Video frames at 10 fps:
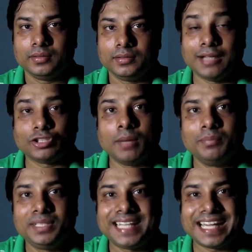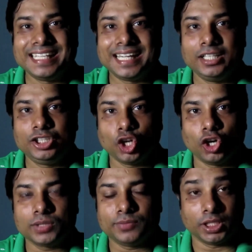Now some technical
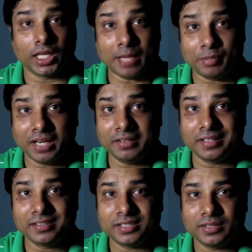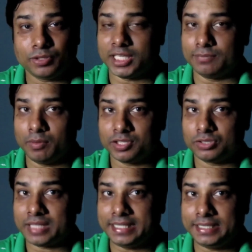talks for the librarians, for the information
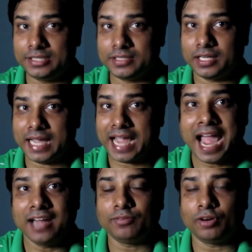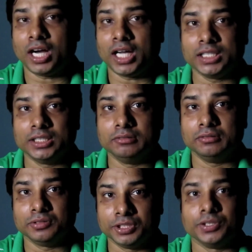scientists, and for other
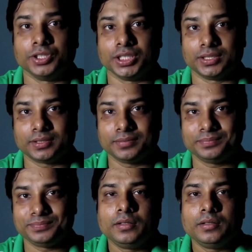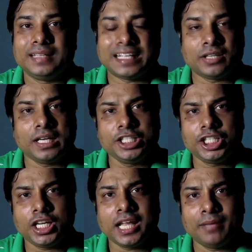researchers. National
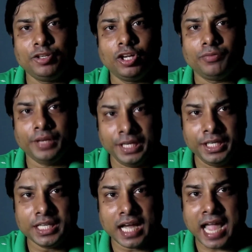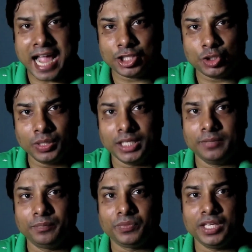Digital Library of India actually
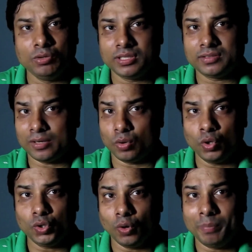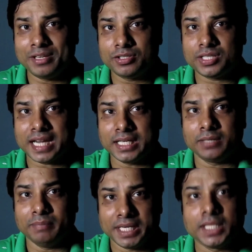uses their own open standard
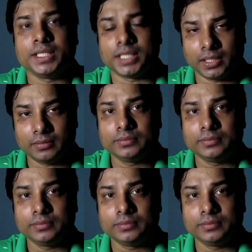metadata.